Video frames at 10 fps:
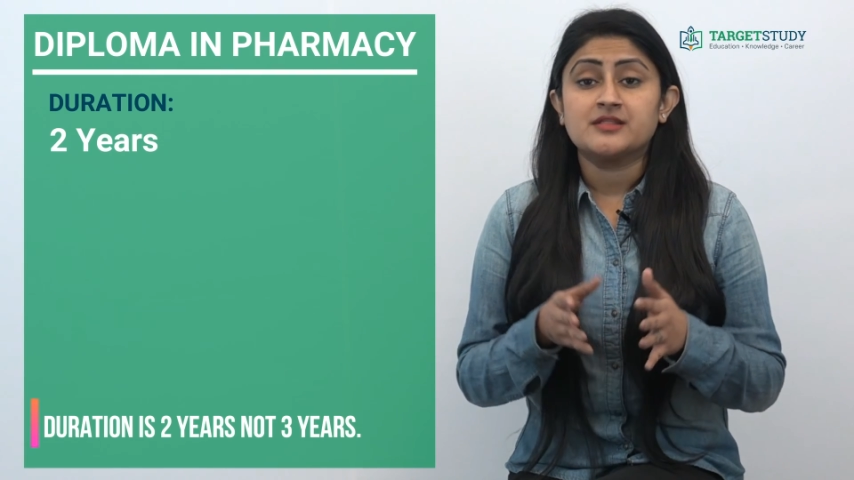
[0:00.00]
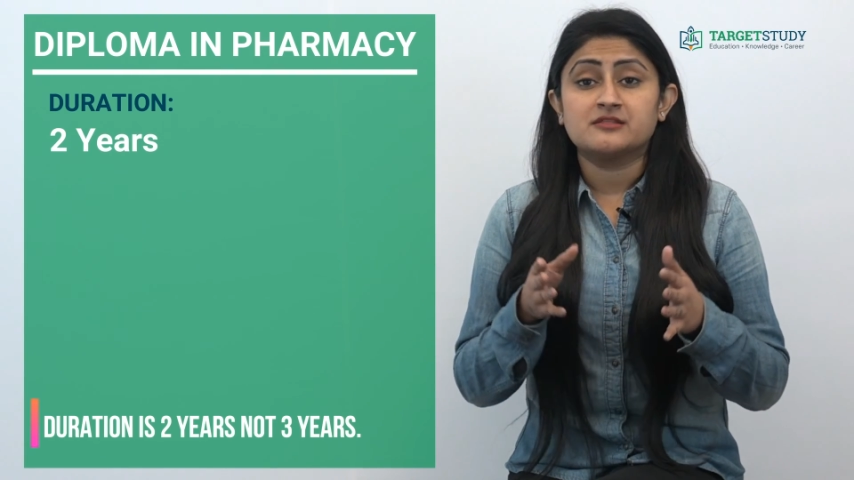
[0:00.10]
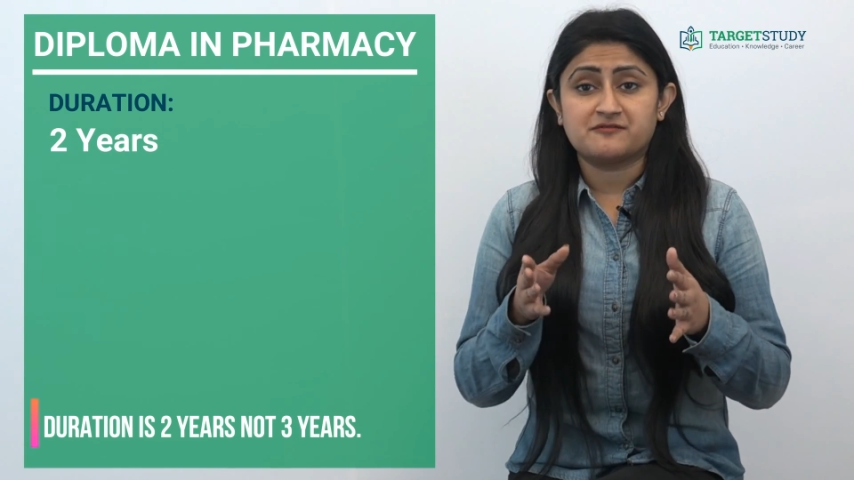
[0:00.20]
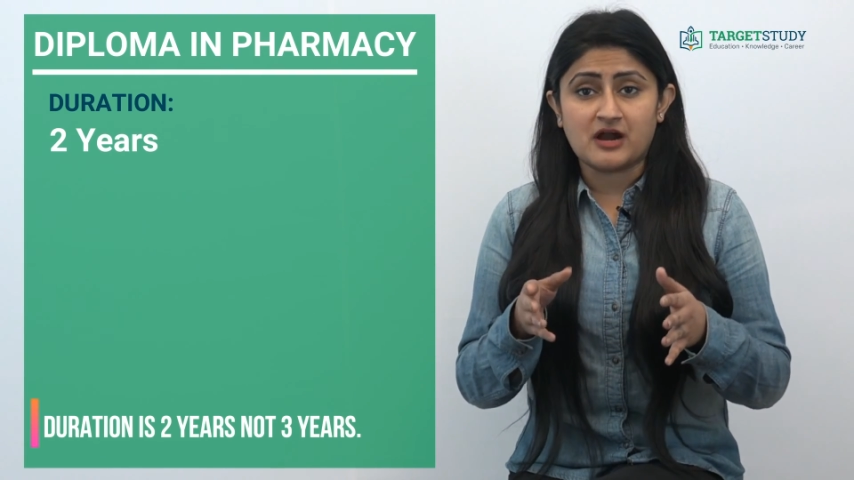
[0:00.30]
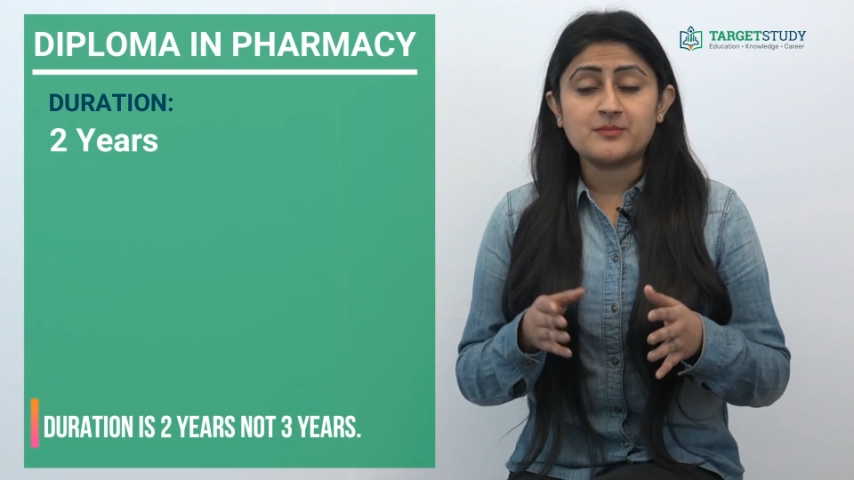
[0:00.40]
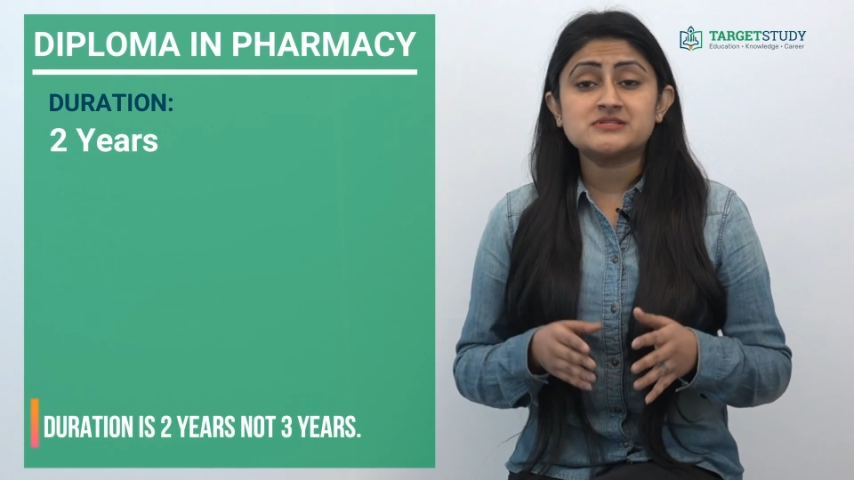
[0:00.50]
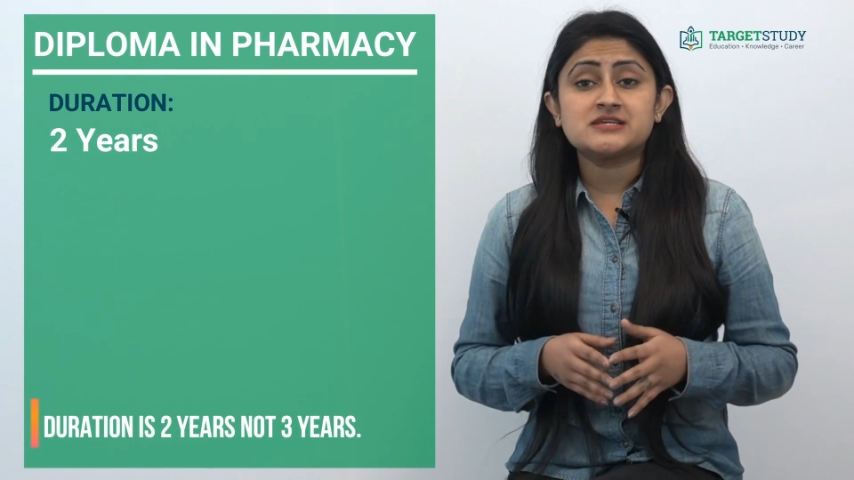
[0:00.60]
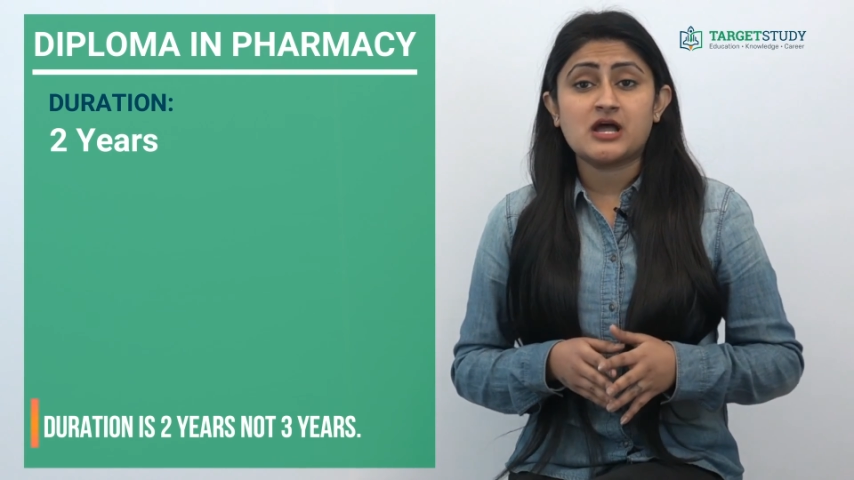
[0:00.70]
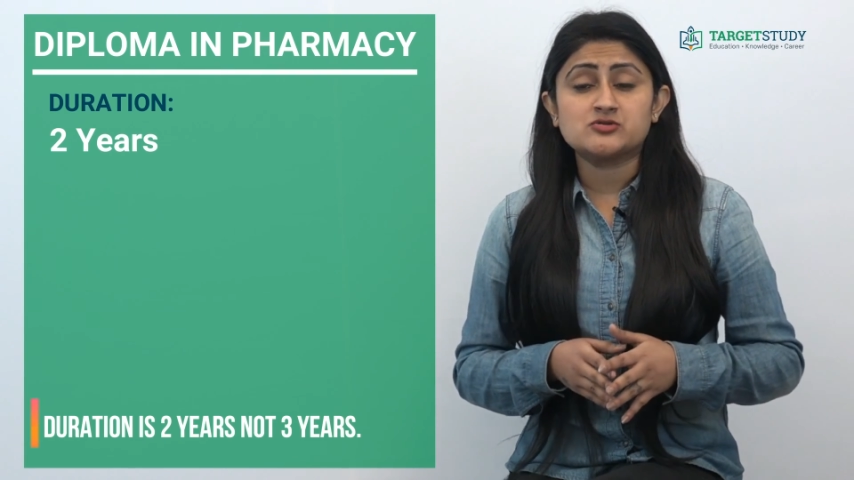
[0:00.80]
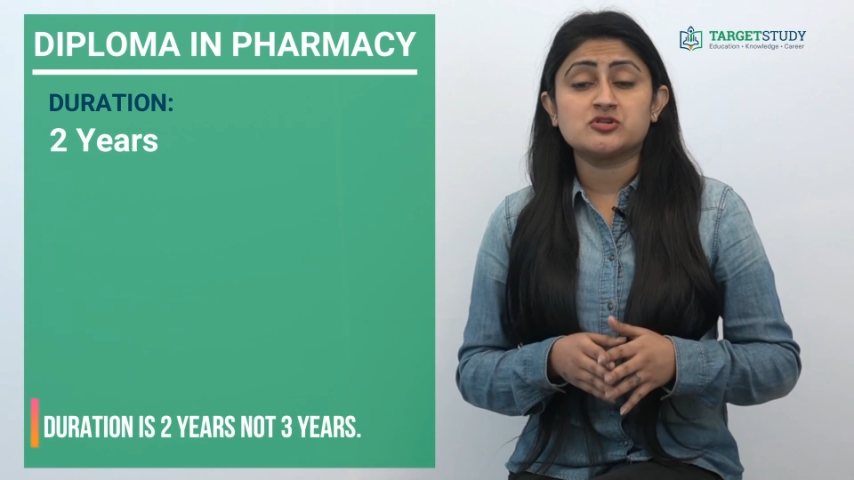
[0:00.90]
The Pharmacy
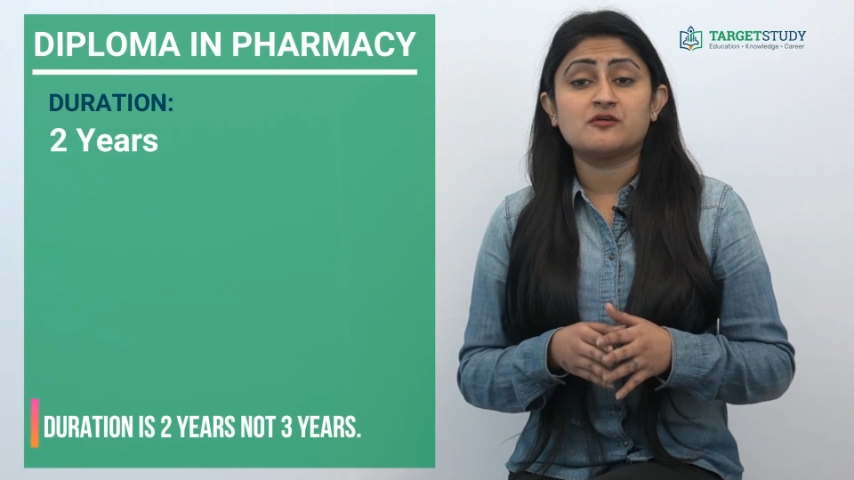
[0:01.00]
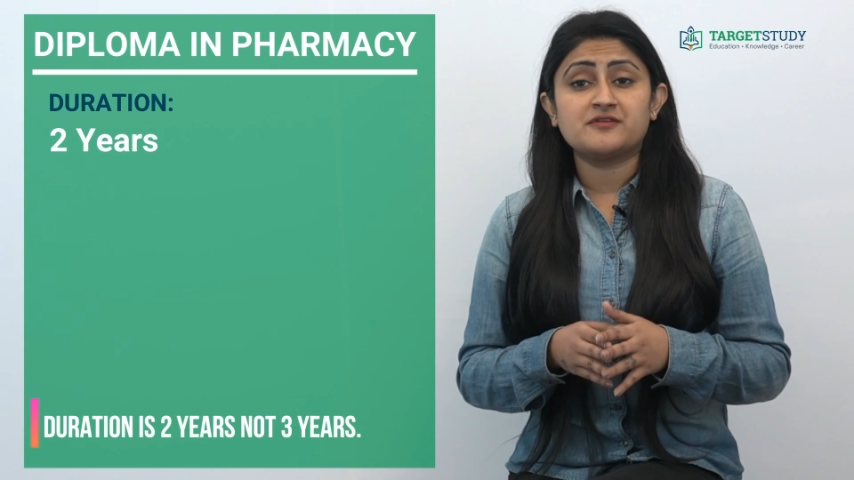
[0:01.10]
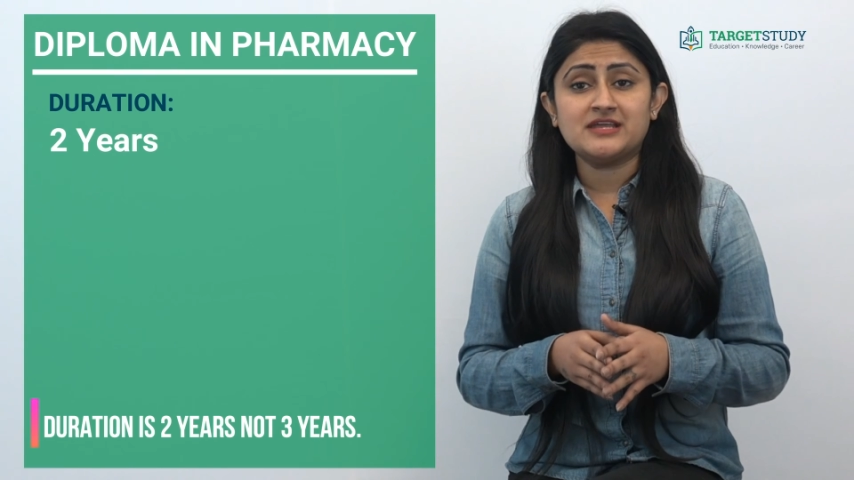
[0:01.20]
Council of